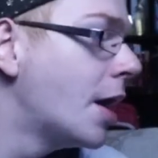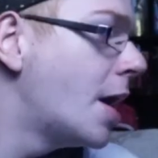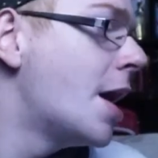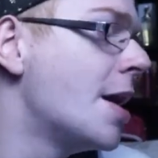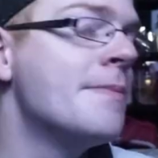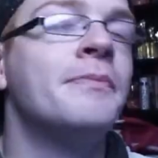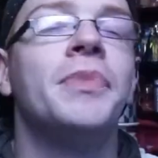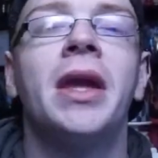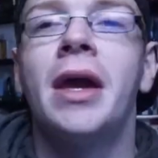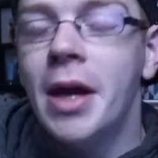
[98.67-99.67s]
Um,
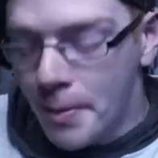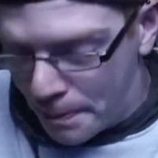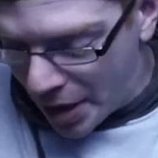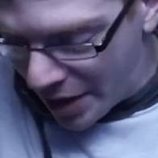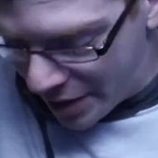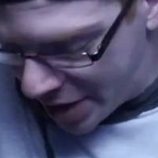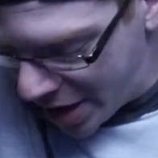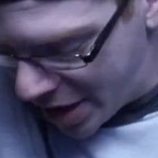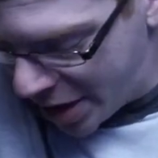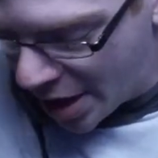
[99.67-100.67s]
but
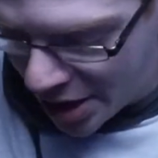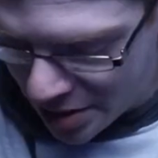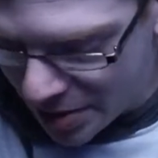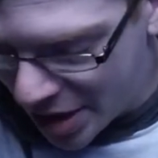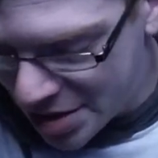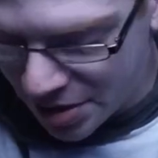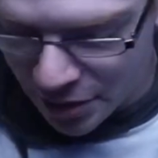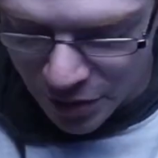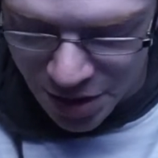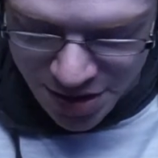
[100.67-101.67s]
they contacted me, asked if they
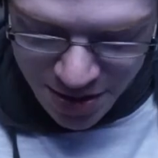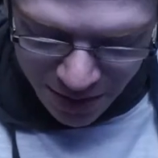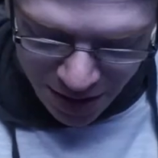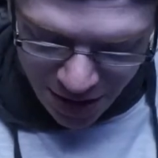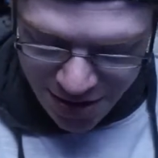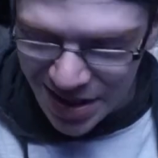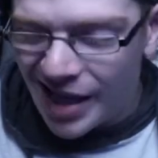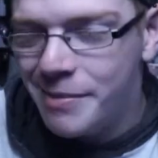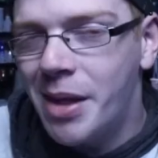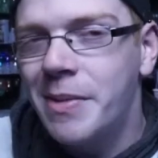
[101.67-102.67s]
wanted to send me this.
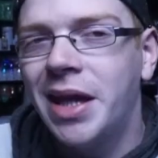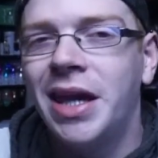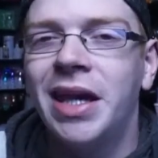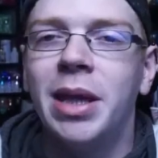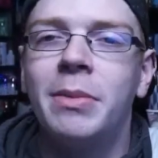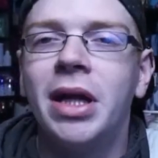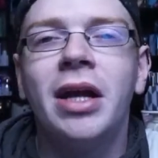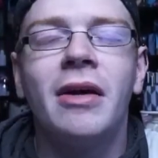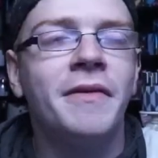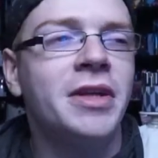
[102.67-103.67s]
I'm not making any
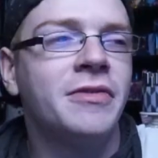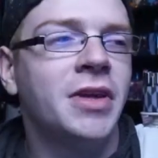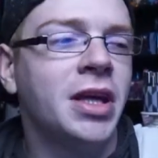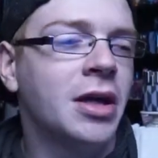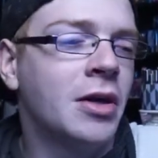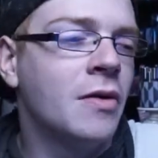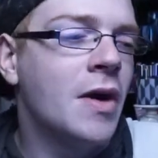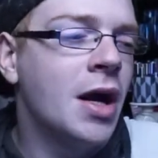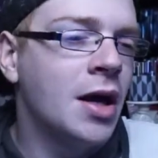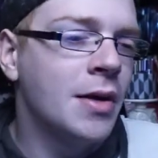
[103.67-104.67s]
money off of this video.
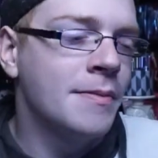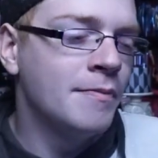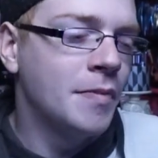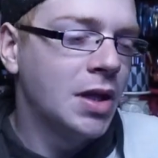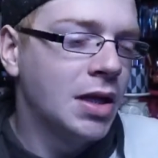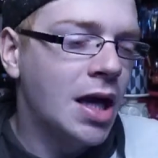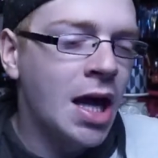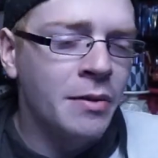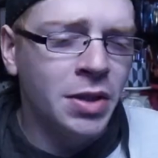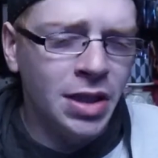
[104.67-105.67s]
Um,
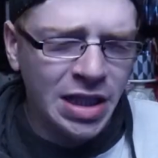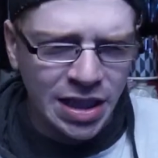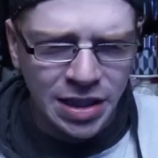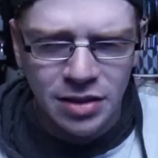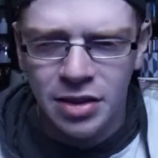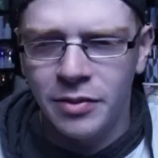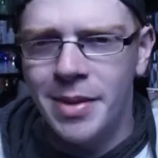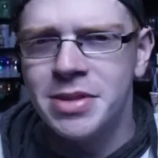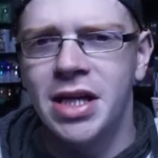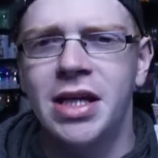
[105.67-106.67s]
I will link their
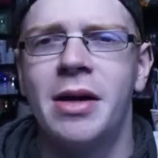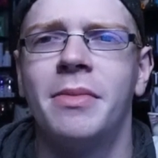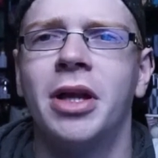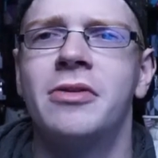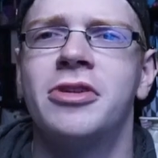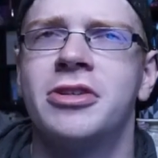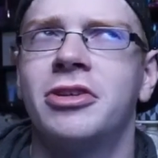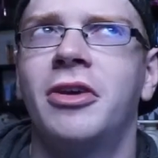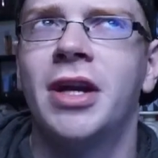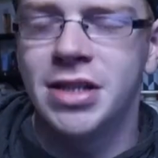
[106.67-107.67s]
website down below just
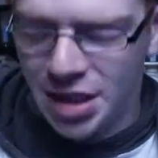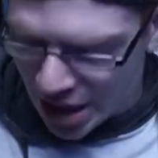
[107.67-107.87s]
so you guys can